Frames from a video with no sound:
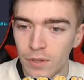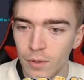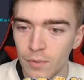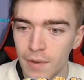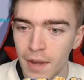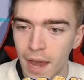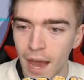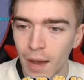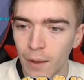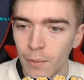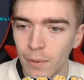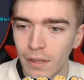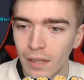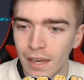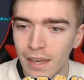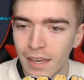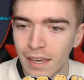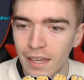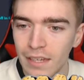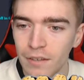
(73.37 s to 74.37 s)
So now we're
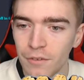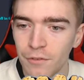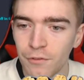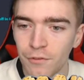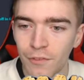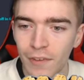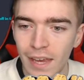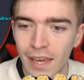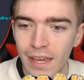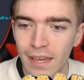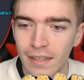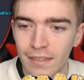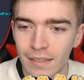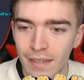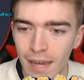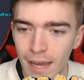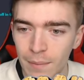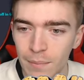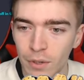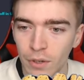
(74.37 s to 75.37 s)
like in a fake
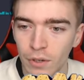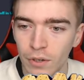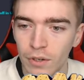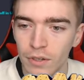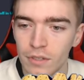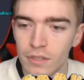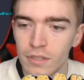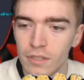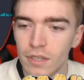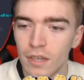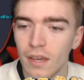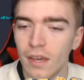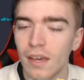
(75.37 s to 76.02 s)
neighborhood.